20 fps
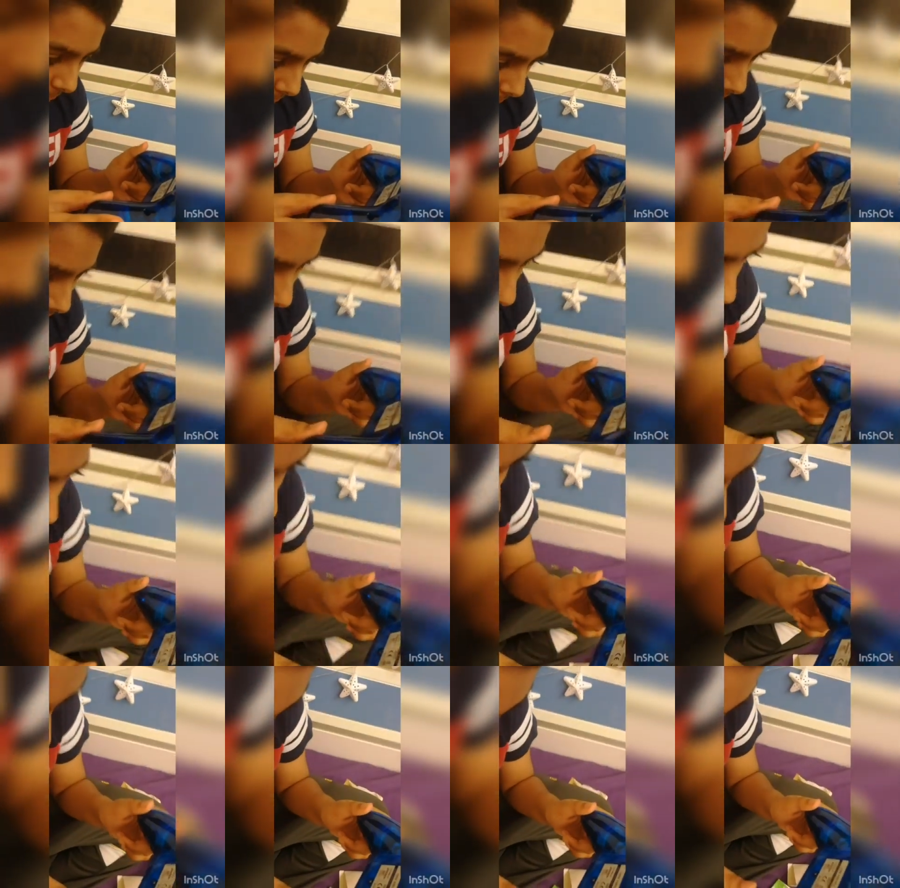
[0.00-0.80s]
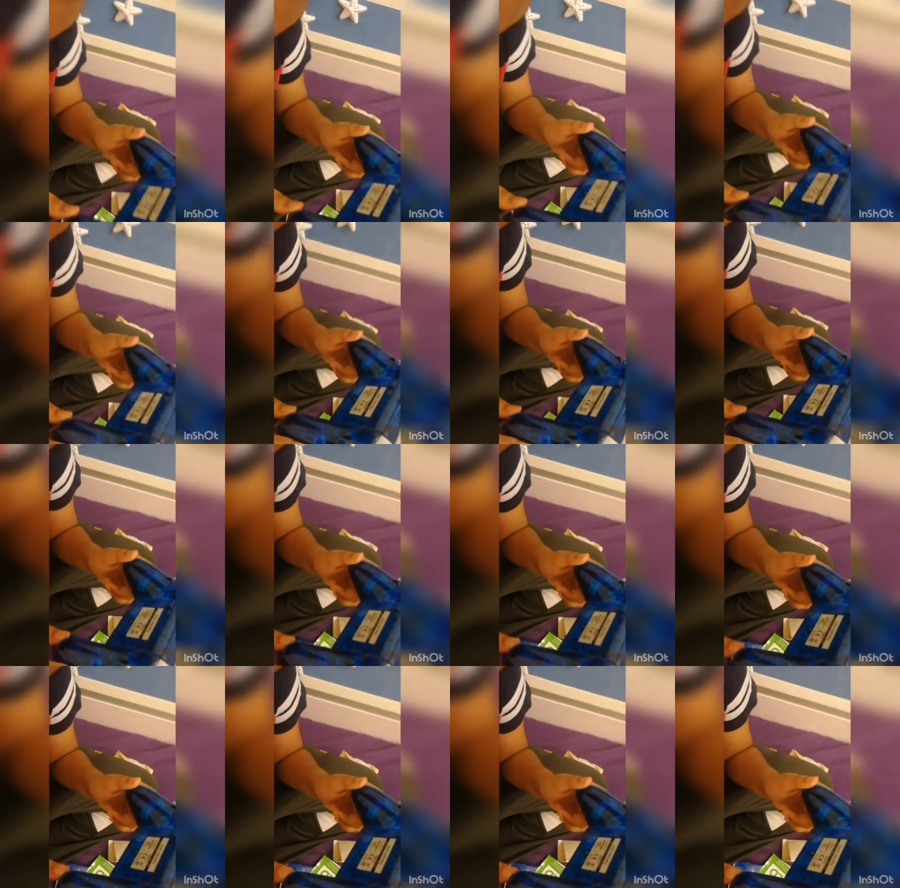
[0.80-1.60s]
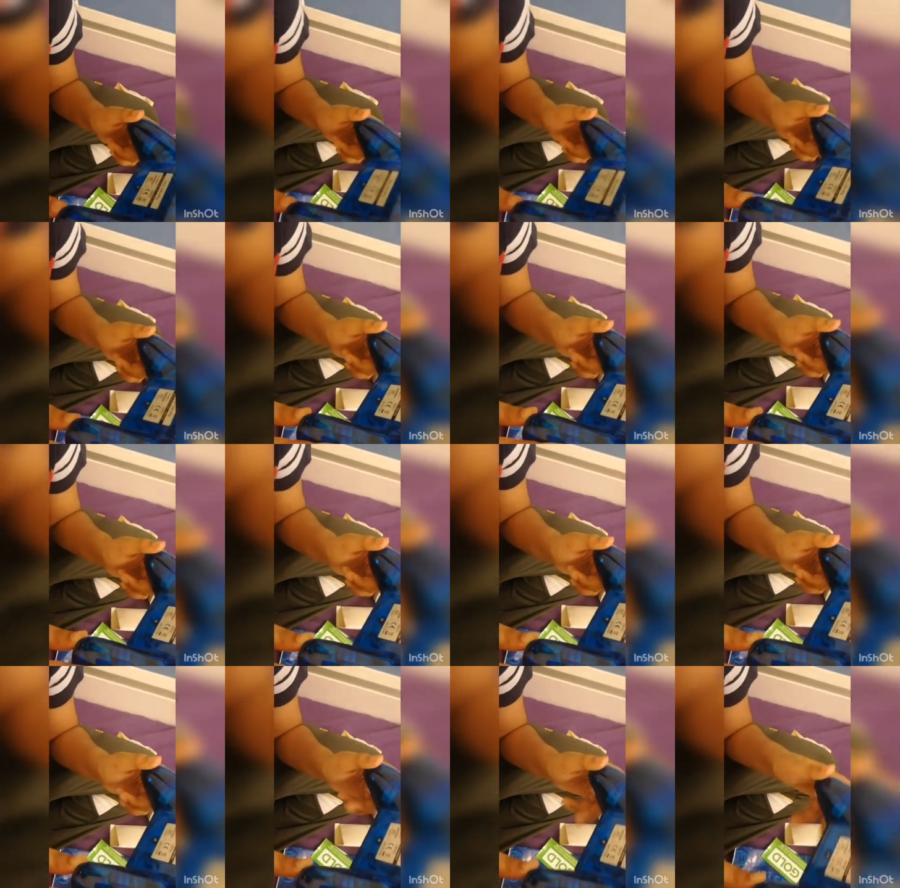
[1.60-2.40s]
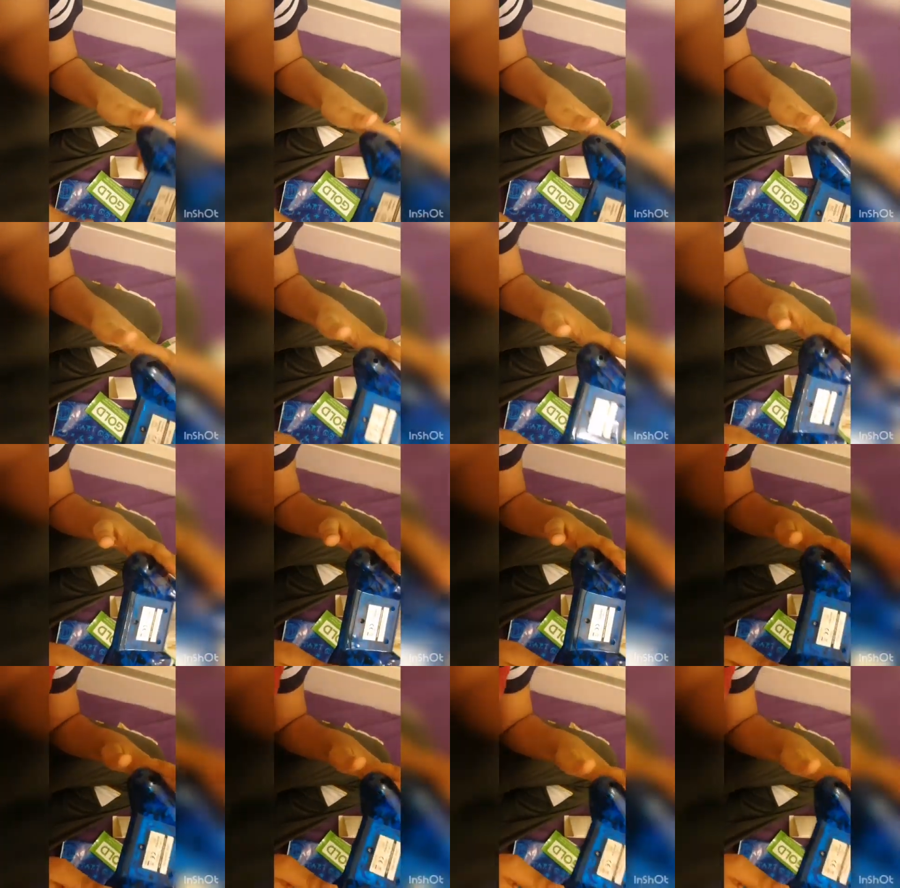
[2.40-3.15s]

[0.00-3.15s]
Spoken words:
(no speaker visible)